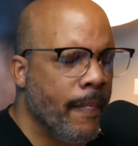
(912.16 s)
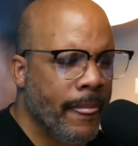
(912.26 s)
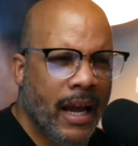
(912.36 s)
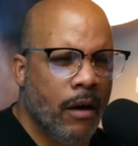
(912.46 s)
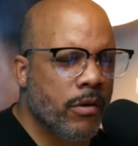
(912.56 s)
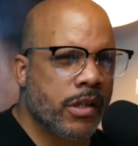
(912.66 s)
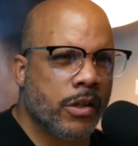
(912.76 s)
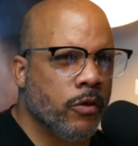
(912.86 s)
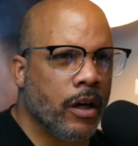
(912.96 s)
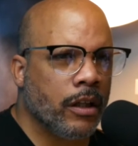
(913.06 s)
I was
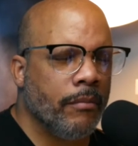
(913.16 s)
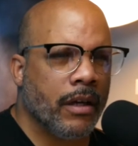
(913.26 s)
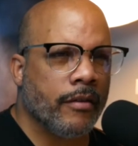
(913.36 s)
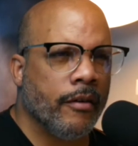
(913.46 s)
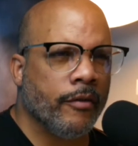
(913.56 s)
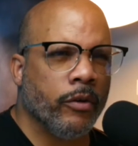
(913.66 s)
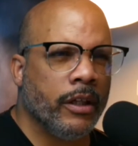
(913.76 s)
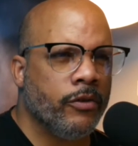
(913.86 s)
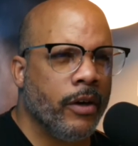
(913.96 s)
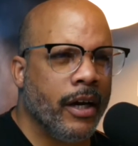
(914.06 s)
struggling because I was really
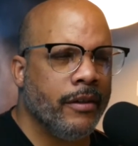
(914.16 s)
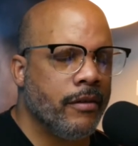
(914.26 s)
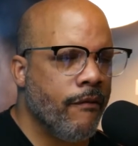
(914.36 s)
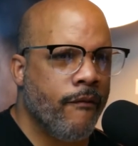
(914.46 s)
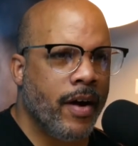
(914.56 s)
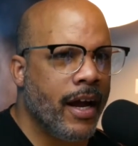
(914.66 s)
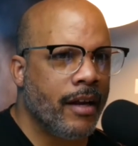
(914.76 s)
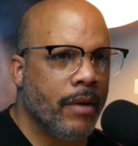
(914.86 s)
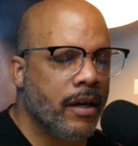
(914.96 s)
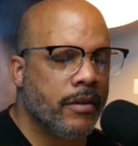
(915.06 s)
trying to find
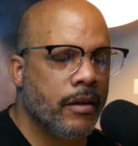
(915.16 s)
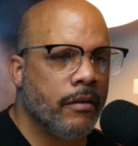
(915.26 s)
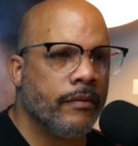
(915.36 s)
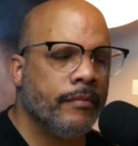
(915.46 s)
myself.